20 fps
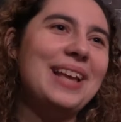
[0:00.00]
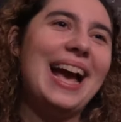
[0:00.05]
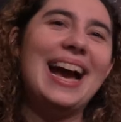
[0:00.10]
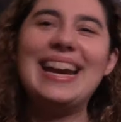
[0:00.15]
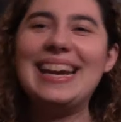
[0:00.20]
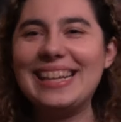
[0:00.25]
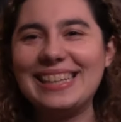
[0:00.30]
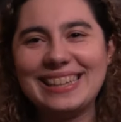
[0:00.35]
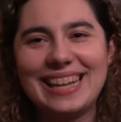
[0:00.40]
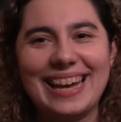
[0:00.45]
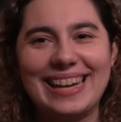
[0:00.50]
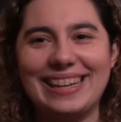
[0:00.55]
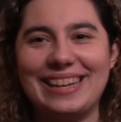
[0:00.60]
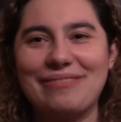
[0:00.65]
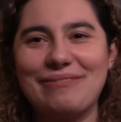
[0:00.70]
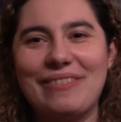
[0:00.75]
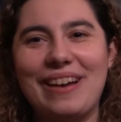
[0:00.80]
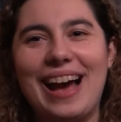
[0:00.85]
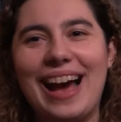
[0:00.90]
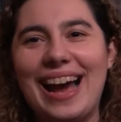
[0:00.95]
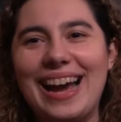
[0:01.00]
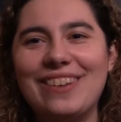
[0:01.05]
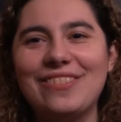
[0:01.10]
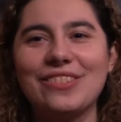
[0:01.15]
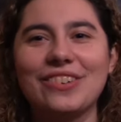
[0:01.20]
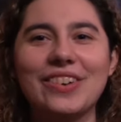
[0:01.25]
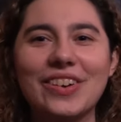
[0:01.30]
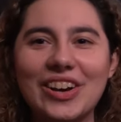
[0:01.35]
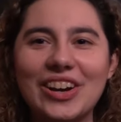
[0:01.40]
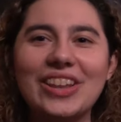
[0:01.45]
I didn't like him. I
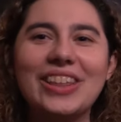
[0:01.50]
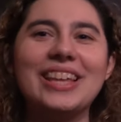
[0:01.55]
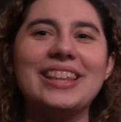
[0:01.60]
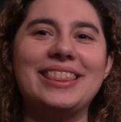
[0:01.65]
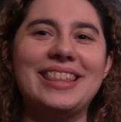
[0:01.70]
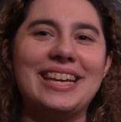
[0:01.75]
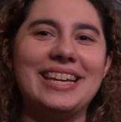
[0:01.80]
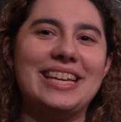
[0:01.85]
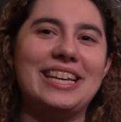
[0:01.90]
really think